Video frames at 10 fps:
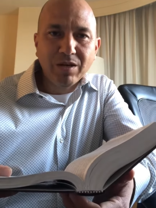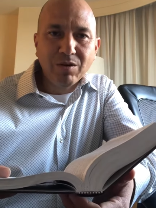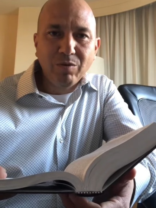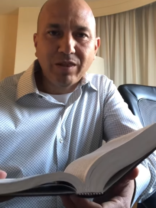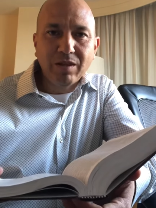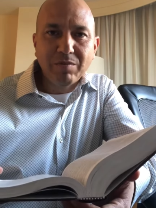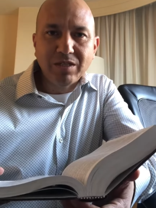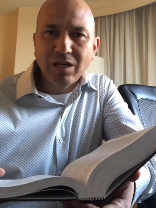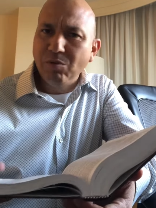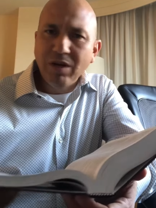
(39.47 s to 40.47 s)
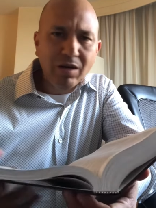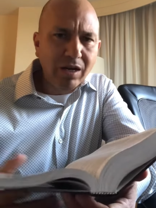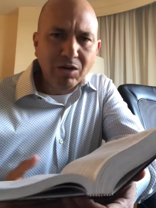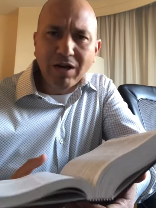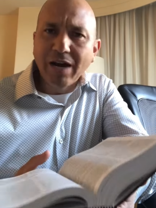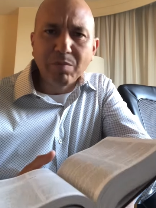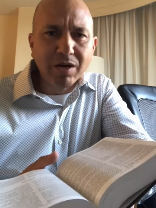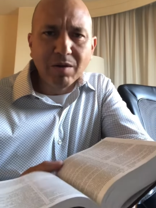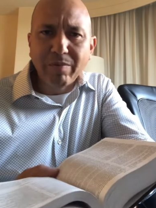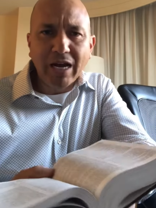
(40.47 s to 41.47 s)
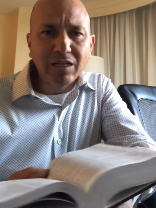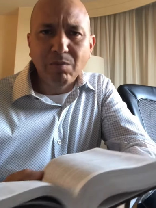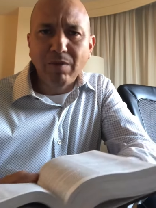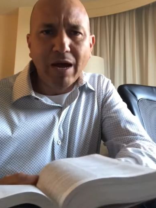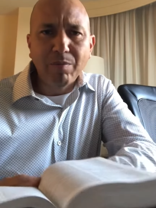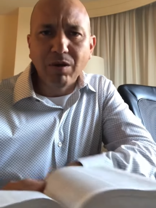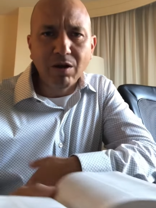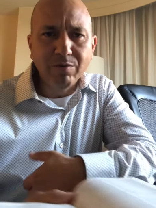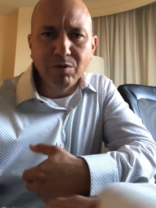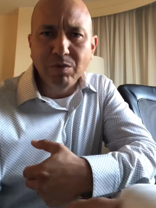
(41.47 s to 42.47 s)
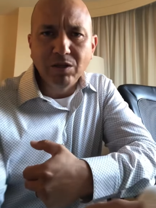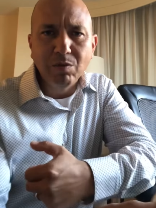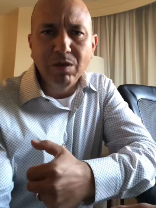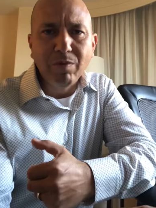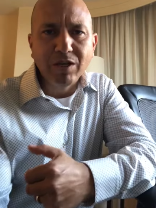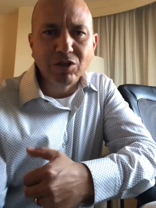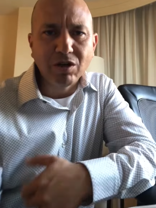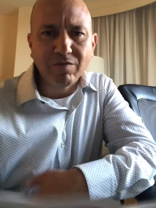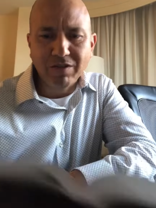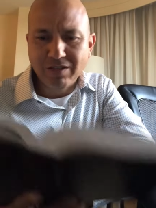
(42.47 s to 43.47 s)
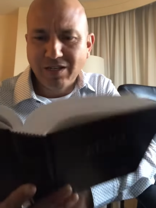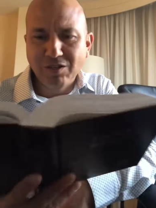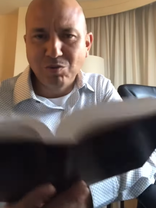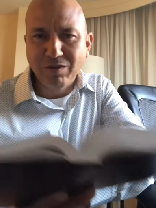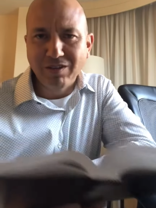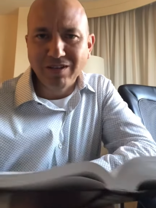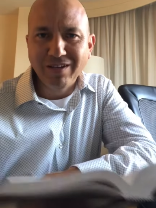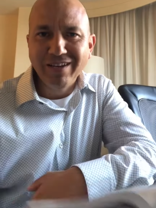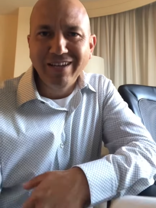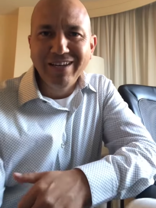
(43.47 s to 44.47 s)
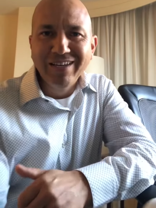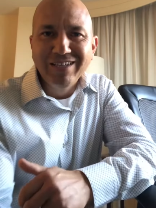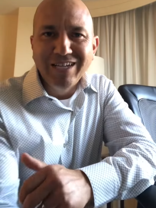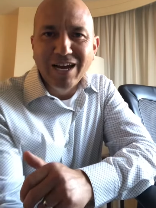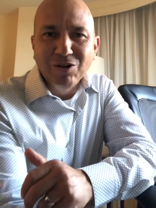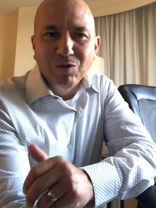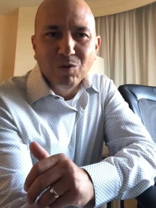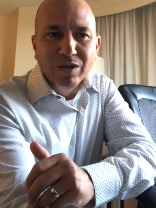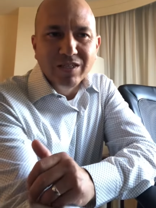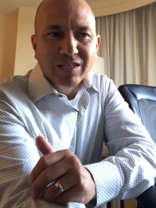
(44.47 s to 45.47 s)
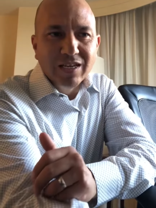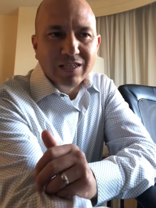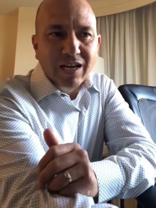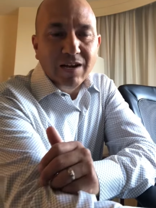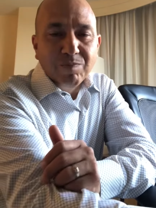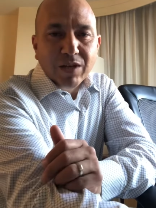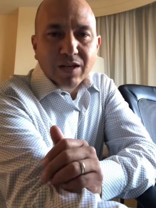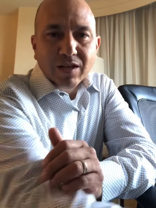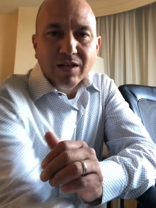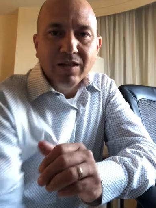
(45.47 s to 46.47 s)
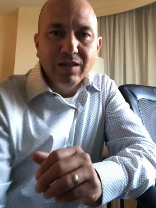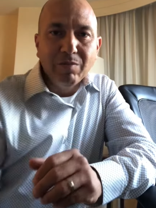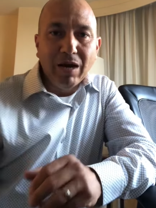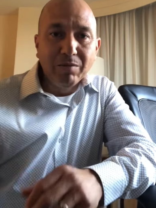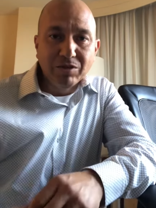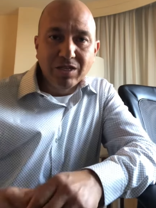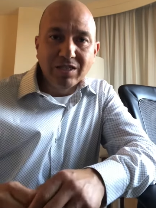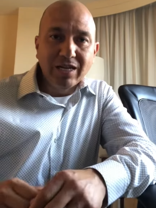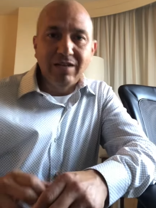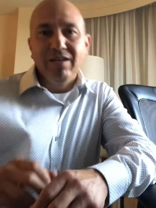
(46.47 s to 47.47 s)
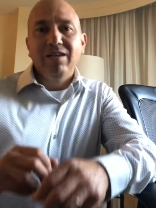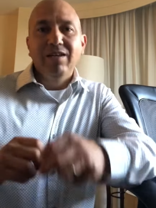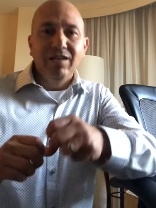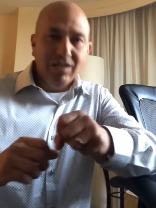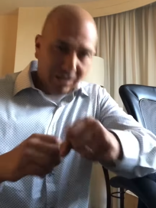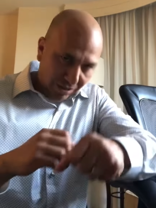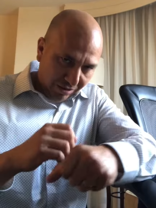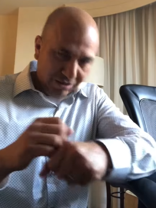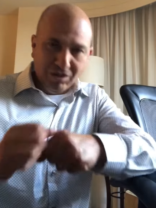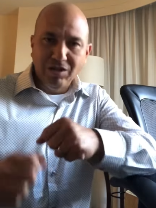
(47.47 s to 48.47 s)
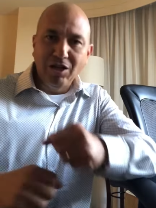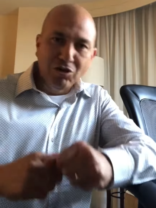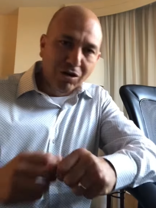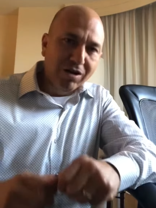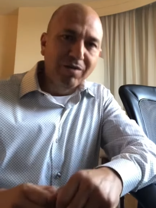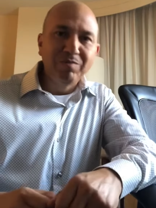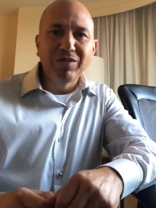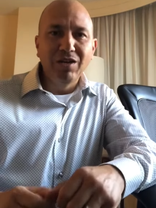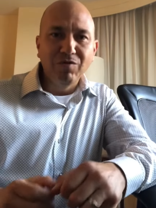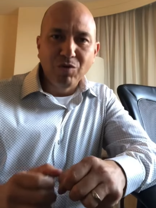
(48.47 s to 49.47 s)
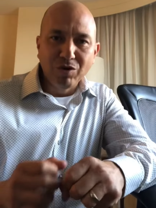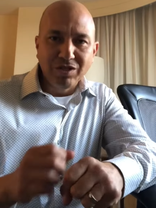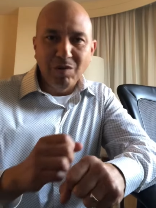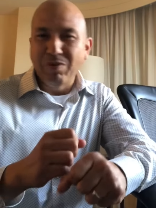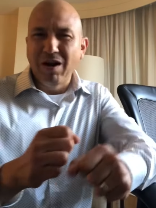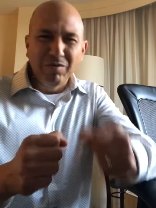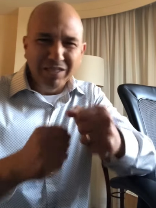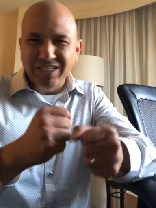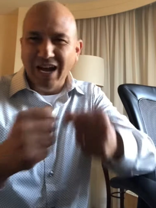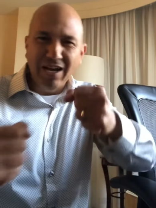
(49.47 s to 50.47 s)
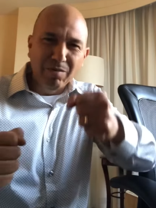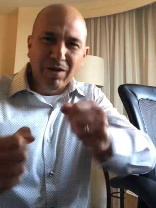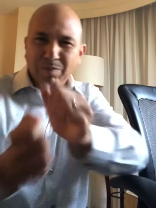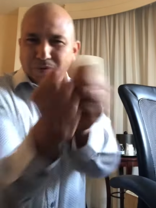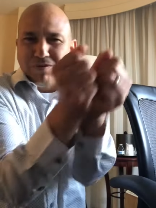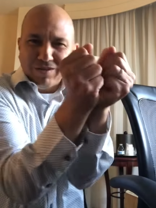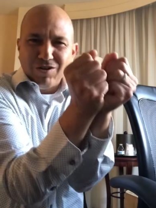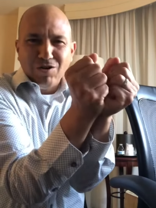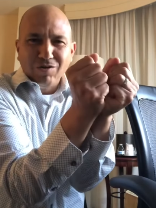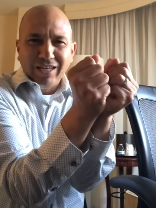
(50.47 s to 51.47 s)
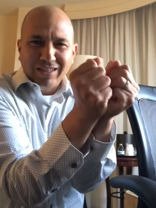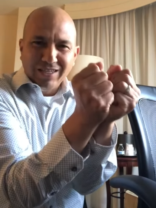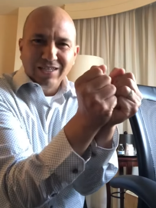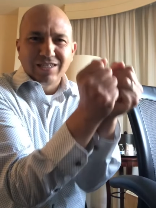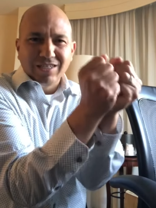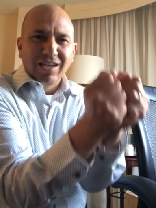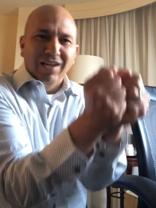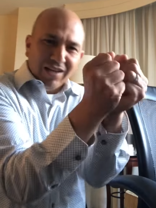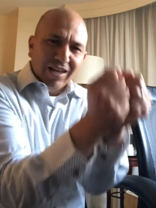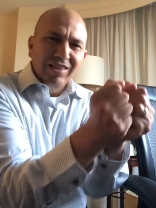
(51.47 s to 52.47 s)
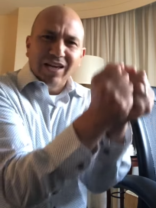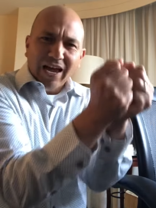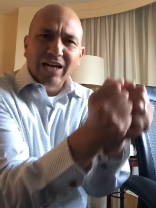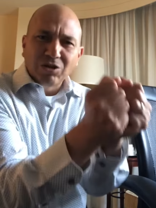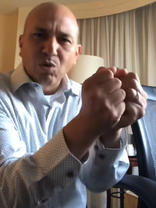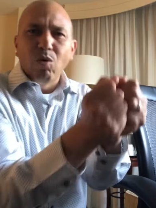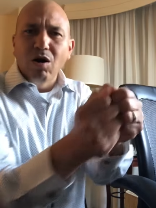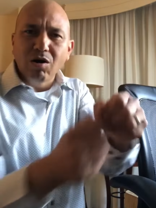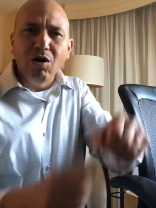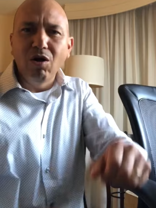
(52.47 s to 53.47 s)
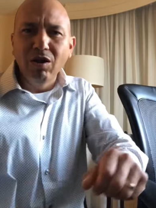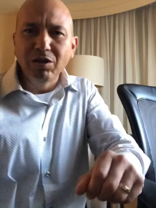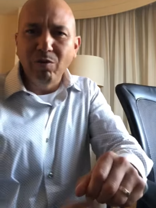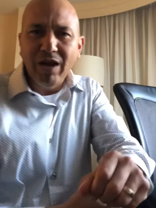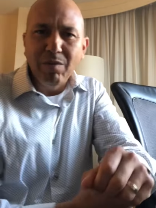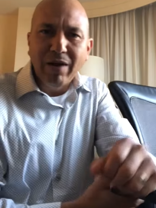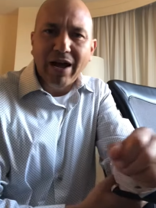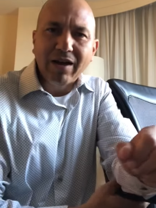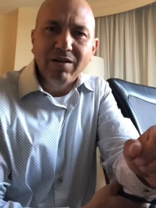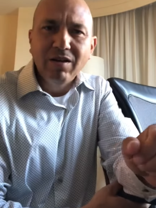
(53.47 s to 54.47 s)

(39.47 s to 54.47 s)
with him, and said, "You got to bring them back to Babylon with me to be my servants." That's what the Daniel 1 says. And the Bible says that they took them, and of course, they probably tied them up, you know, like this, and they had to walk all the way back